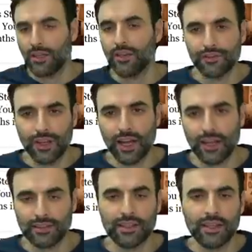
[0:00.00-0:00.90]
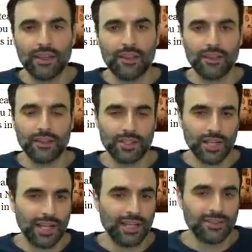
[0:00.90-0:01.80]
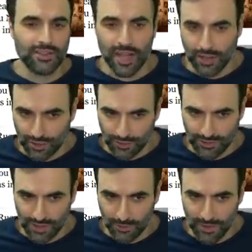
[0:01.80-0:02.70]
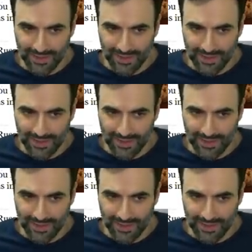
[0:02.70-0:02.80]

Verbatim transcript: you've got the Chinese national team.